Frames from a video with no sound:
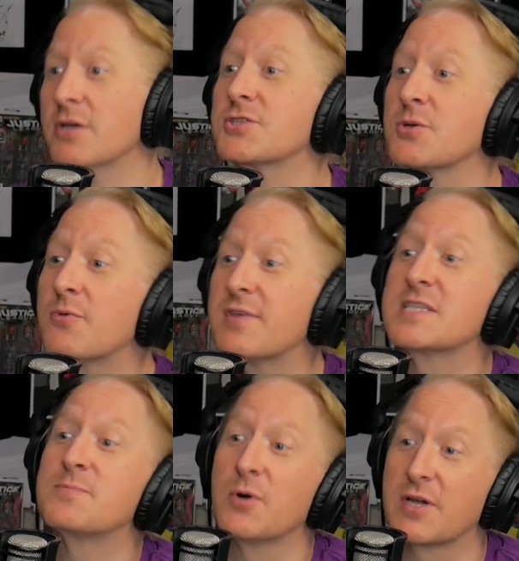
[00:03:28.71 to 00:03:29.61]
So
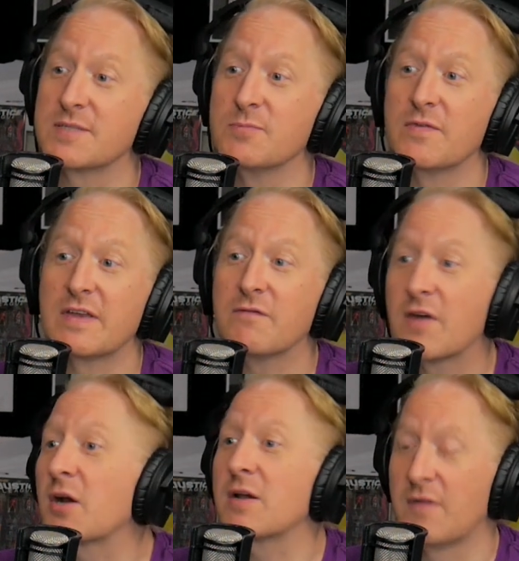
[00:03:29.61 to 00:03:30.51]
this book is moving
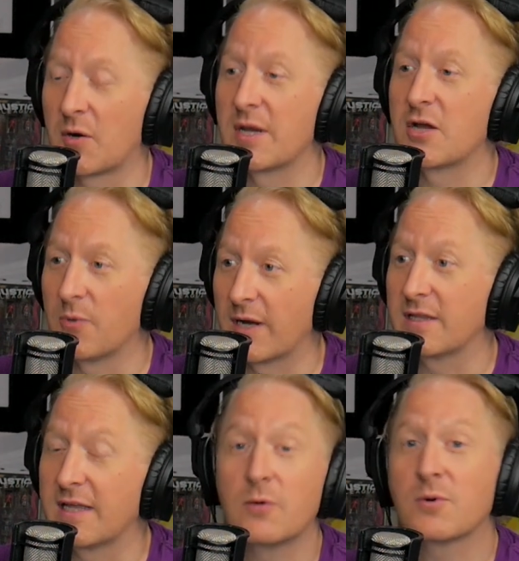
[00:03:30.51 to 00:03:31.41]
very, very
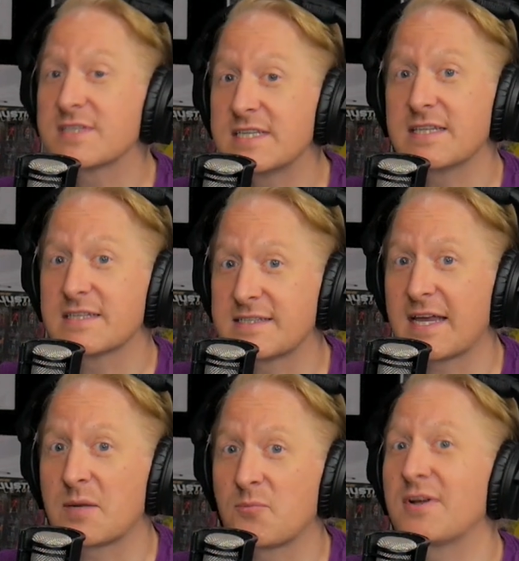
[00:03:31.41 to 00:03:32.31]
quickly, and we're seeing the
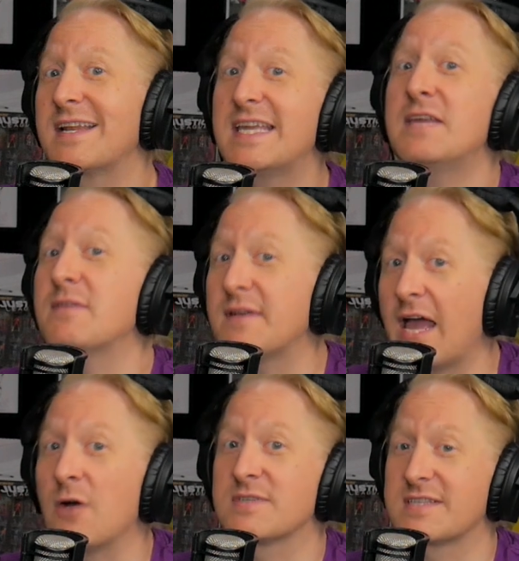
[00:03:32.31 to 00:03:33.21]
second print even
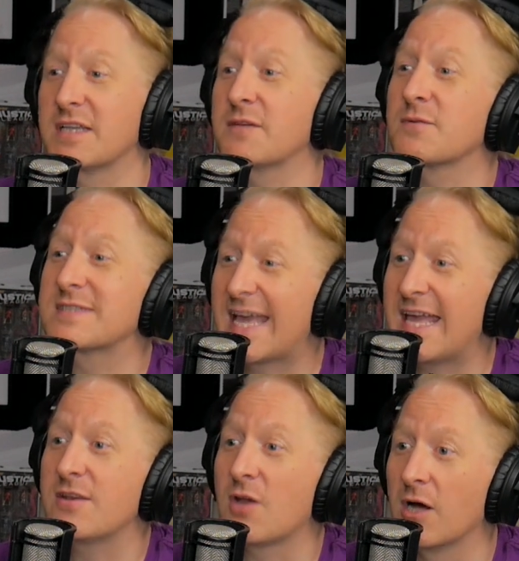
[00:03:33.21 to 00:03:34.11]
now selling for
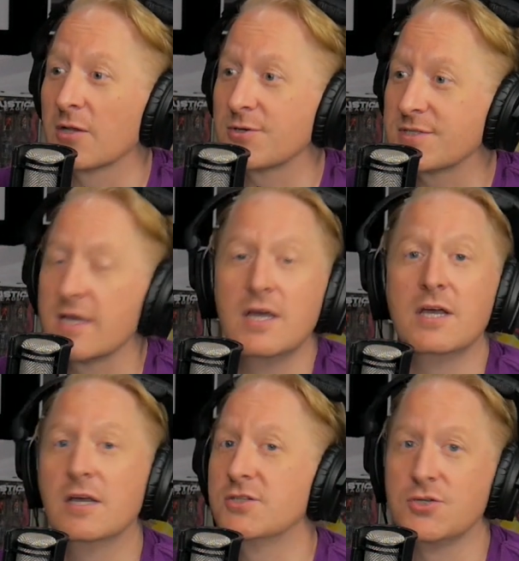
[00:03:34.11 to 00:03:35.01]
$10
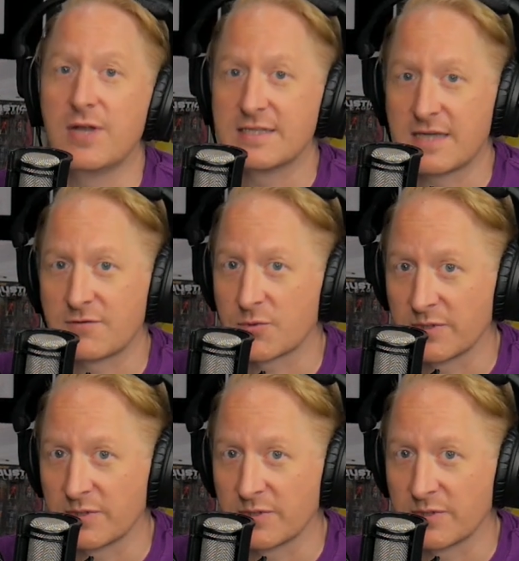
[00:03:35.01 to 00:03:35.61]
2 days after